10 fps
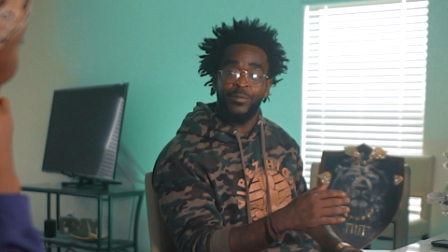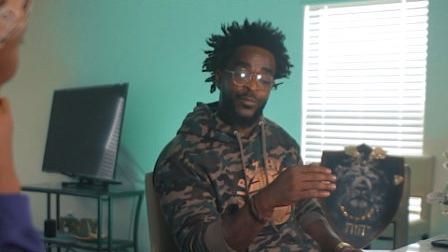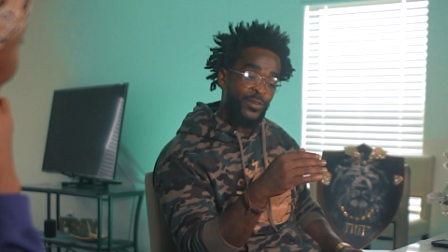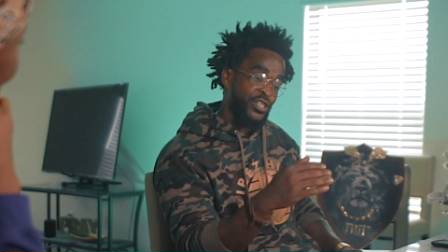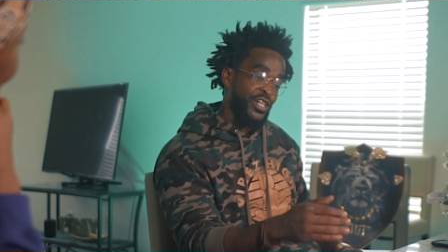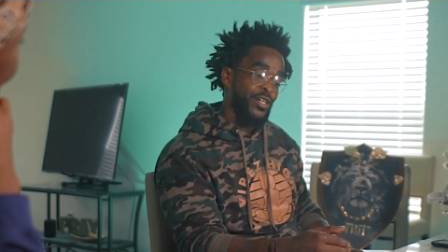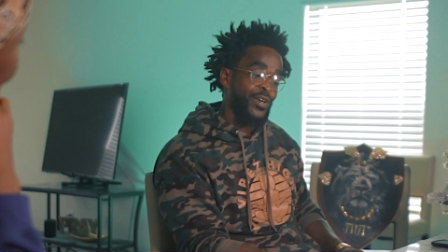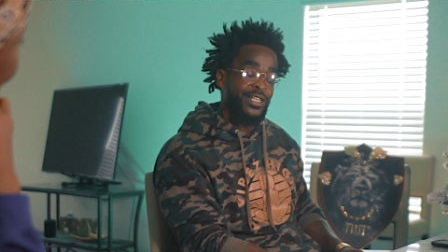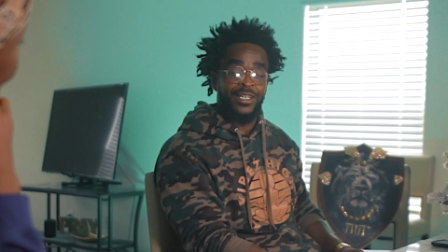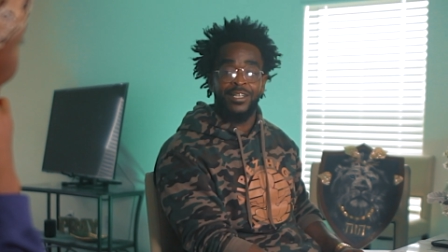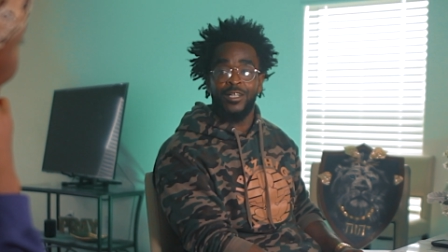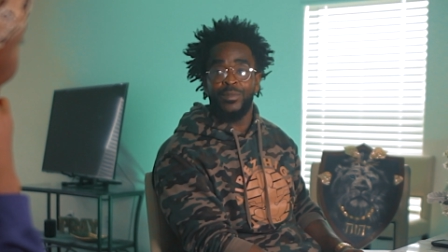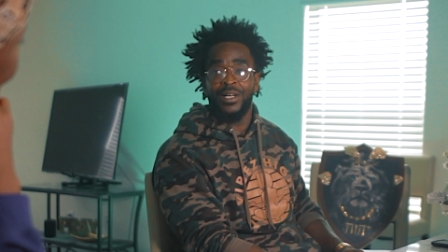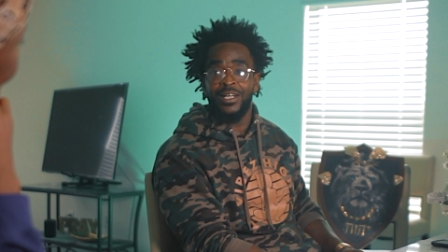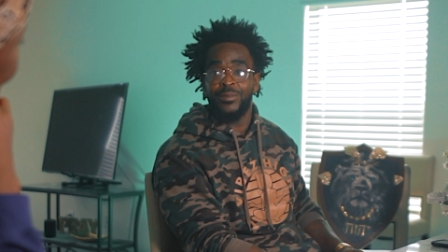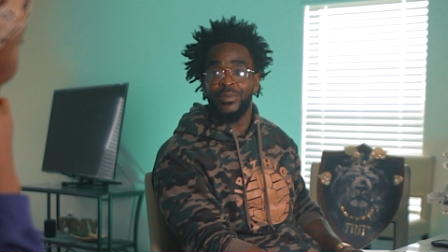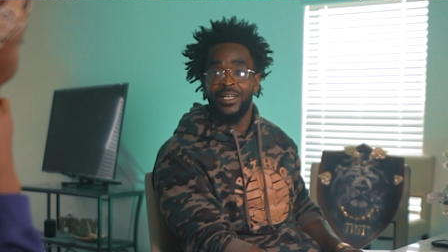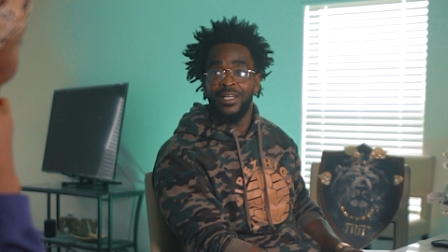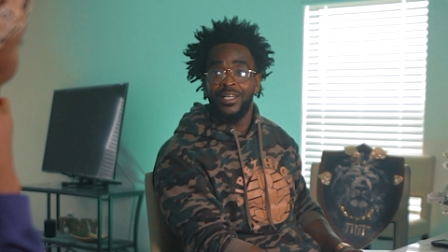gotta be for the generations that come behind me.